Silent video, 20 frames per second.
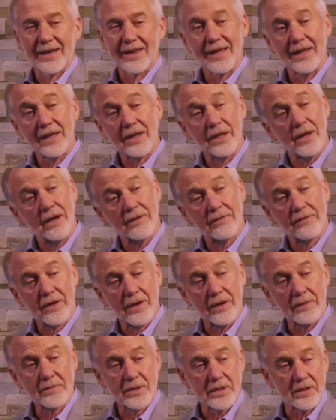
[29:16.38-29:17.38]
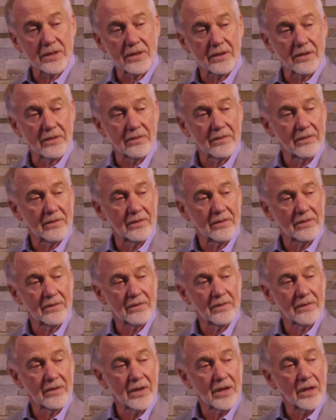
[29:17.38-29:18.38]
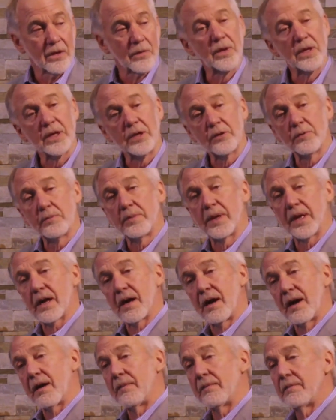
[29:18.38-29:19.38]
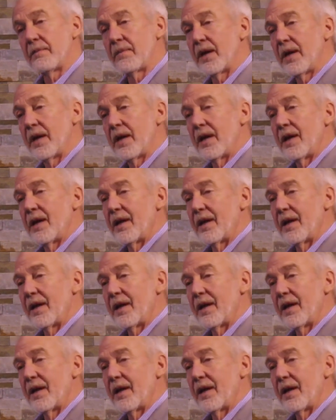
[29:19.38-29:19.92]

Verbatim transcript: then love comes to you. When you become